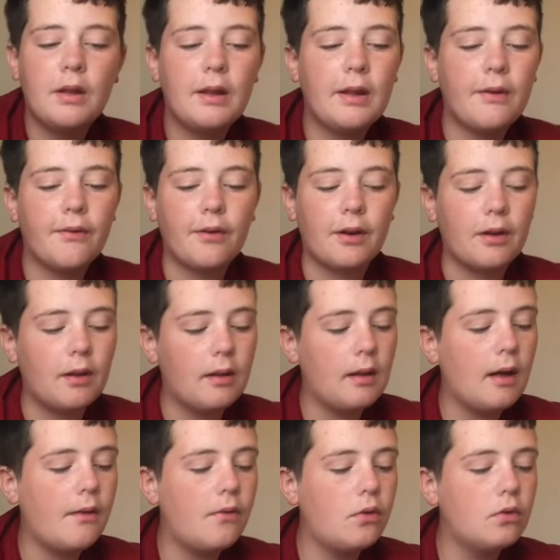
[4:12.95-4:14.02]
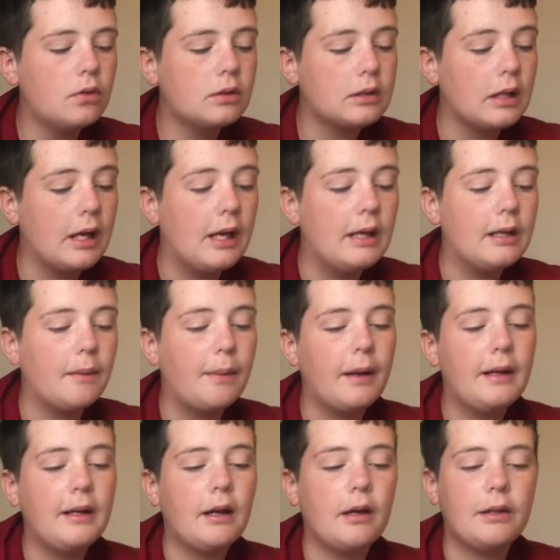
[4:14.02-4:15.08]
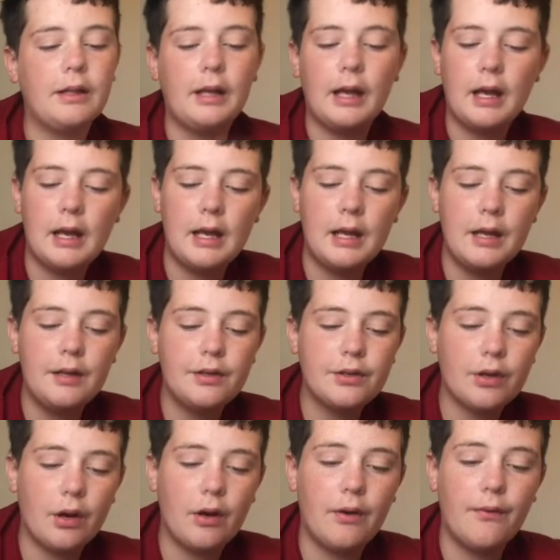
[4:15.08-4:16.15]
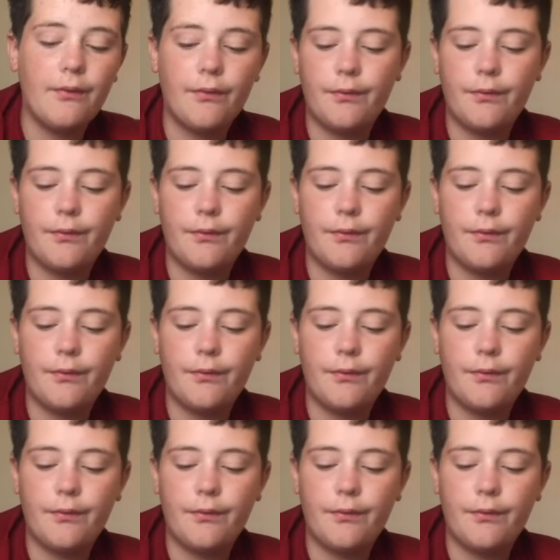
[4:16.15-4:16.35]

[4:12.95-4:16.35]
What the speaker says: different levels, and depending on the age of,